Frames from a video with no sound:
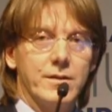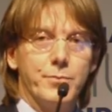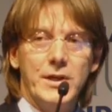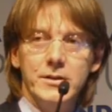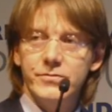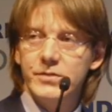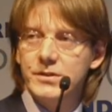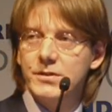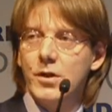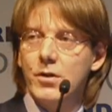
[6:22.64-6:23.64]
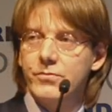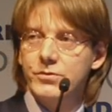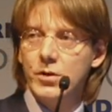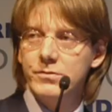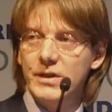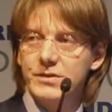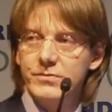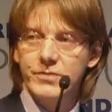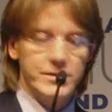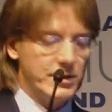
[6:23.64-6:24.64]
The benefit of
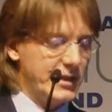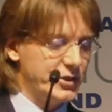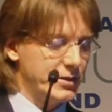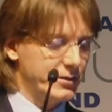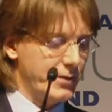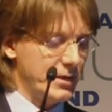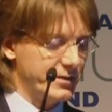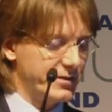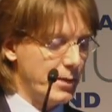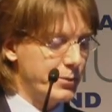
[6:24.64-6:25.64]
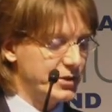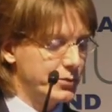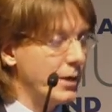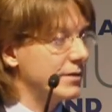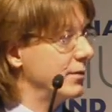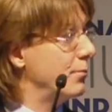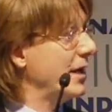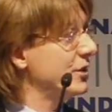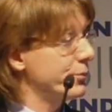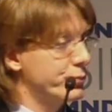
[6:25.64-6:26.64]
non-invasive ventilation is well established, but a
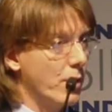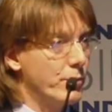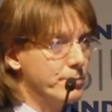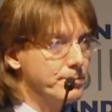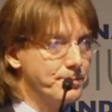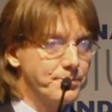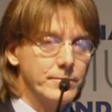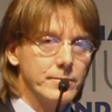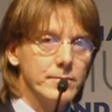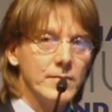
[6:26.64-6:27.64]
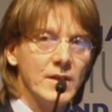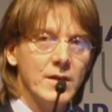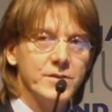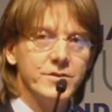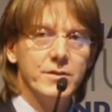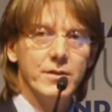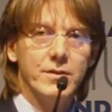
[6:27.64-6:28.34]
major problem is